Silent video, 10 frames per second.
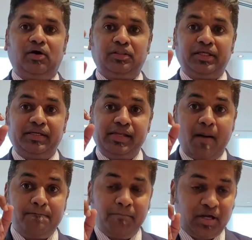on the
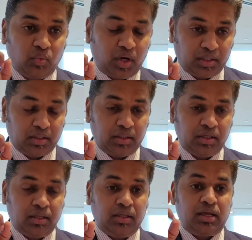number one,
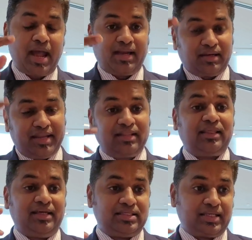and
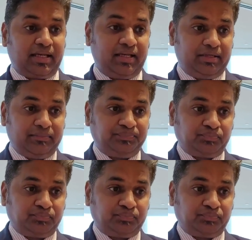death is second.